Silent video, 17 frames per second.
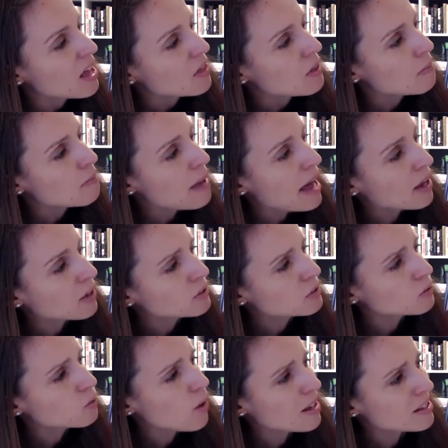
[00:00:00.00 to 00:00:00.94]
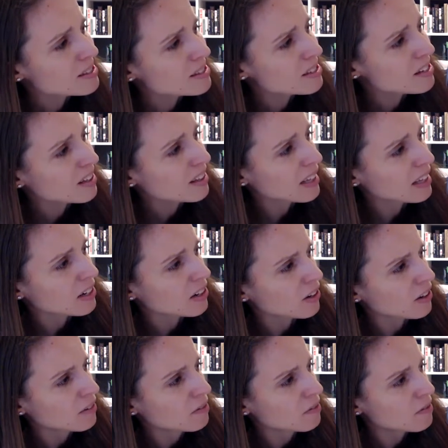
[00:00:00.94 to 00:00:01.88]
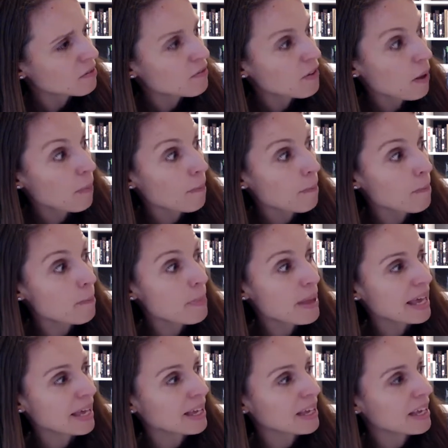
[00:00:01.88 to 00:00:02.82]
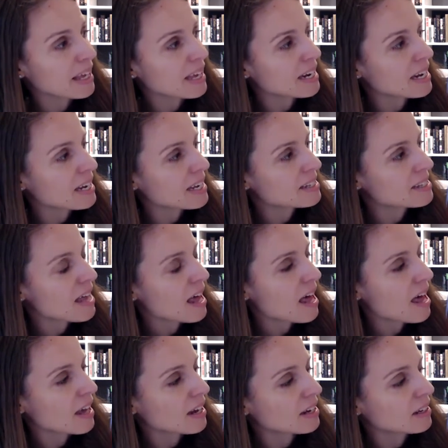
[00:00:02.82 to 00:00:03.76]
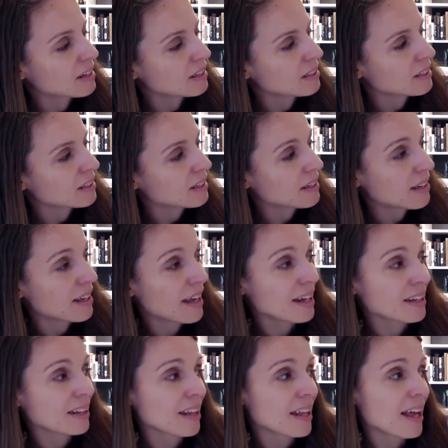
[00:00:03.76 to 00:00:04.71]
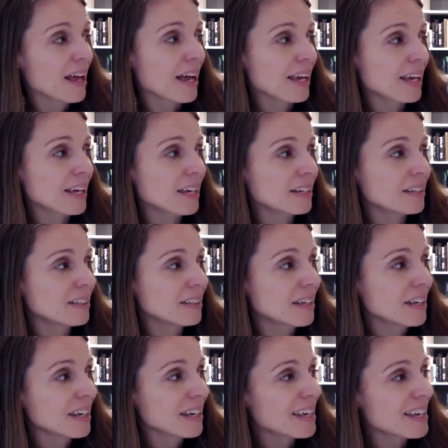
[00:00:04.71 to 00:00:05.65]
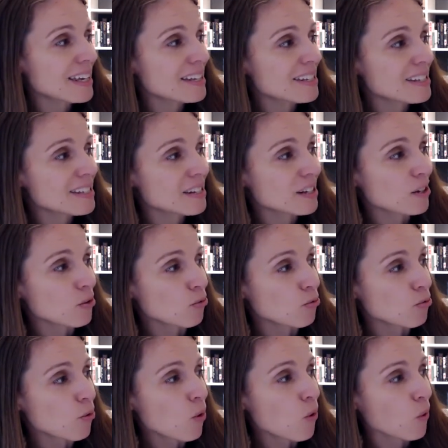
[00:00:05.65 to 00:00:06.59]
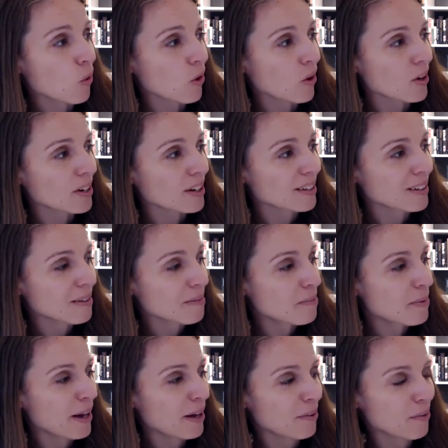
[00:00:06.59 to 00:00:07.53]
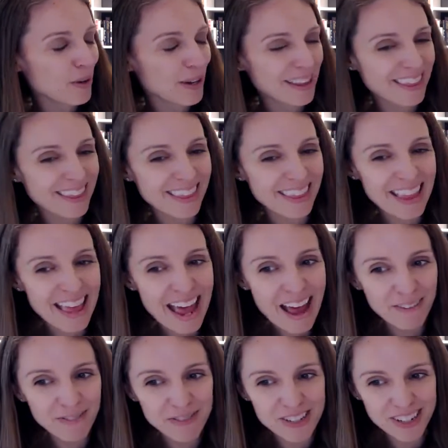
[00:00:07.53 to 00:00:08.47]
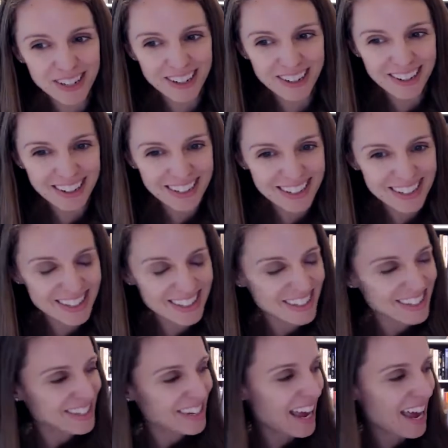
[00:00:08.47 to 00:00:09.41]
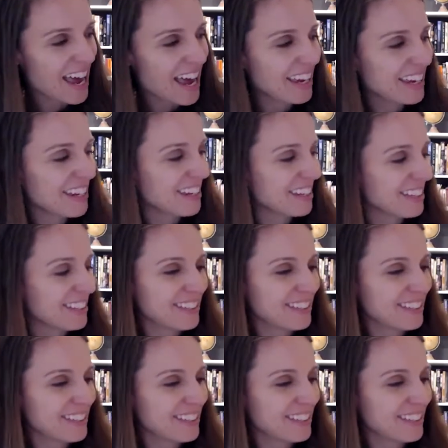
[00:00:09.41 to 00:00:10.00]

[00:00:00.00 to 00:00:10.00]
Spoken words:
The mouse, while so little, felt big in his head. And Lion, he still roared, but with laughter instead.